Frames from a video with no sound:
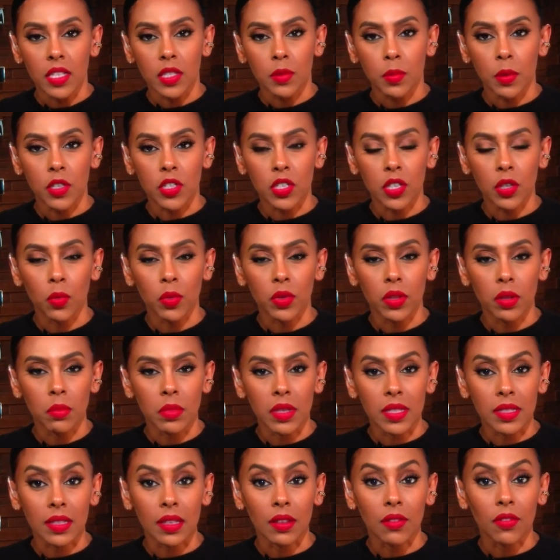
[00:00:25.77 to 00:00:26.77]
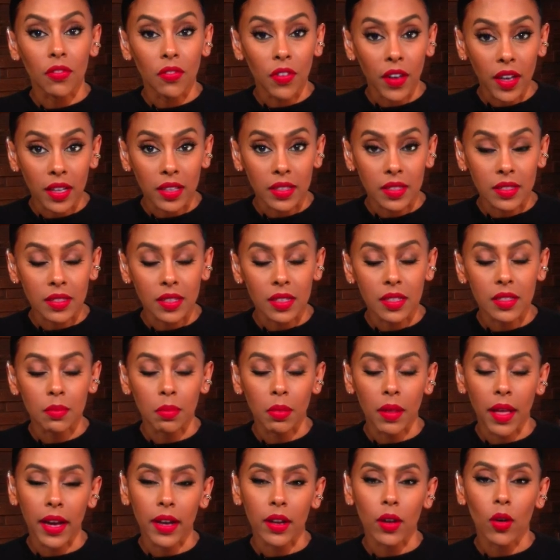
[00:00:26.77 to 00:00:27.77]
especially when the missing face
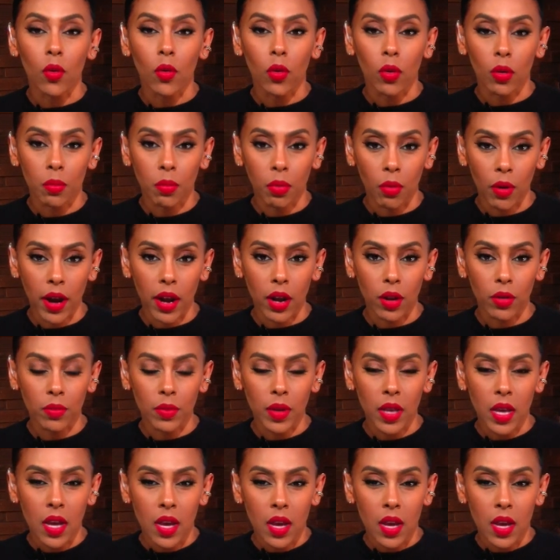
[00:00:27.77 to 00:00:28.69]
is black or brown.